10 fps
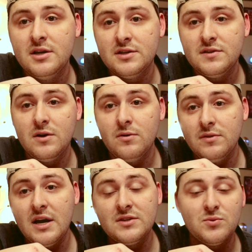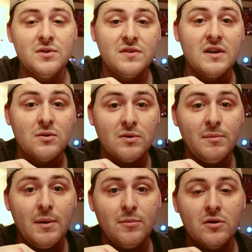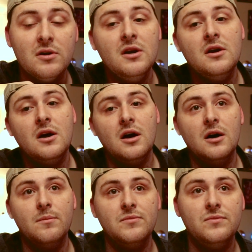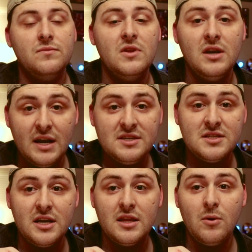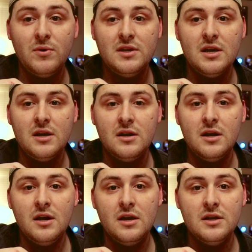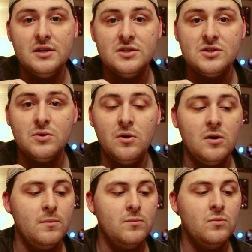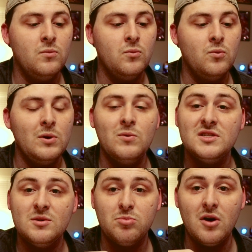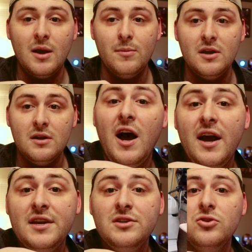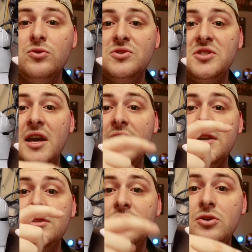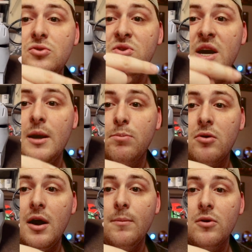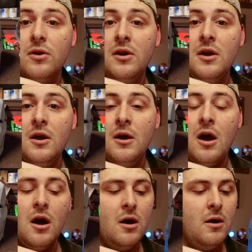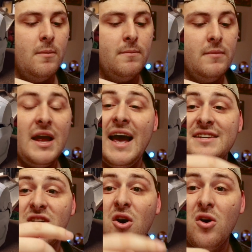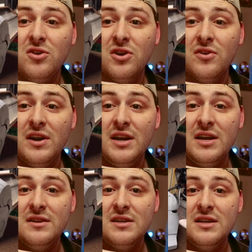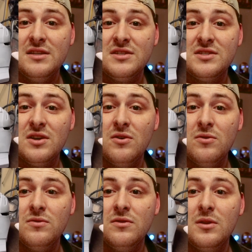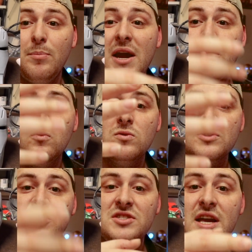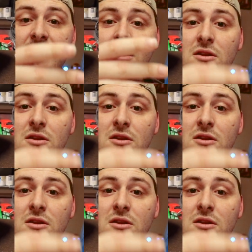So that's one thing to remember. The next thing that we did is we went to prime it. I used a 2K primer. It has a hardener in it, and so the paint will stick a